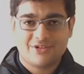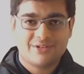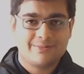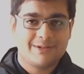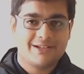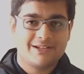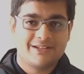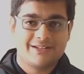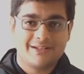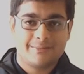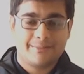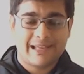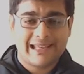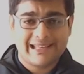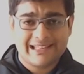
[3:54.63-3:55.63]
just because
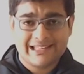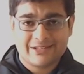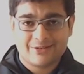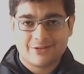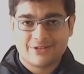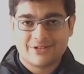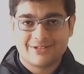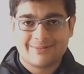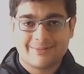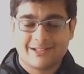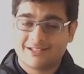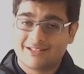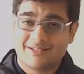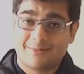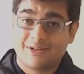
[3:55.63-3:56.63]
it pays or just
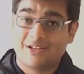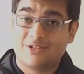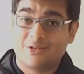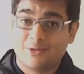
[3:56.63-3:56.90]
because somebody